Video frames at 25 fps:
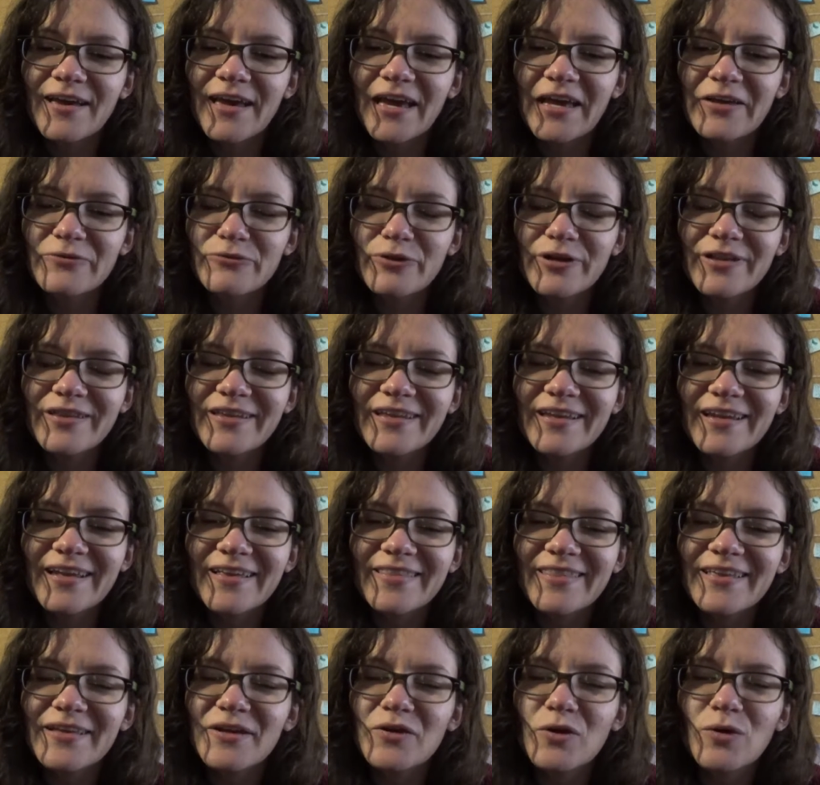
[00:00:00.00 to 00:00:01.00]
and one that I
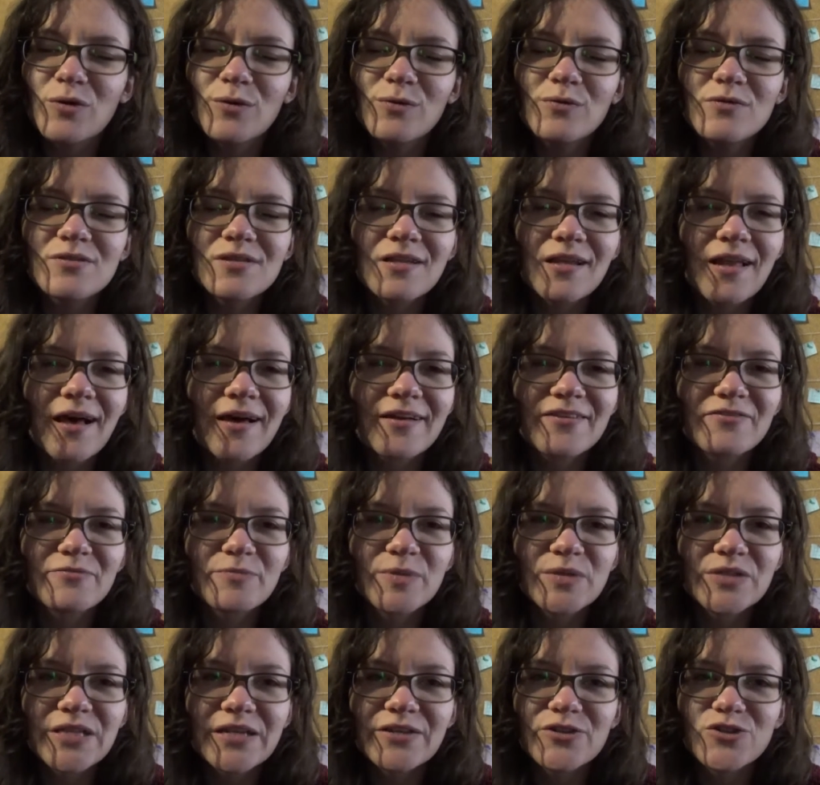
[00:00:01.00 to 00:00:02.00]
think holds a lot of
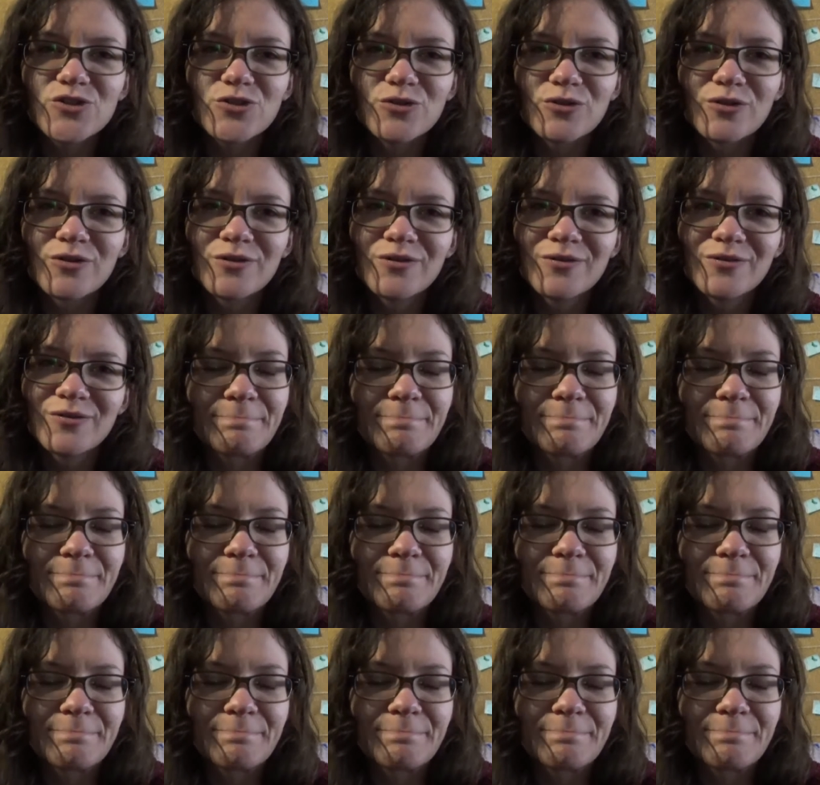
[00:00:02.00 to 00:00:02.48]
potential.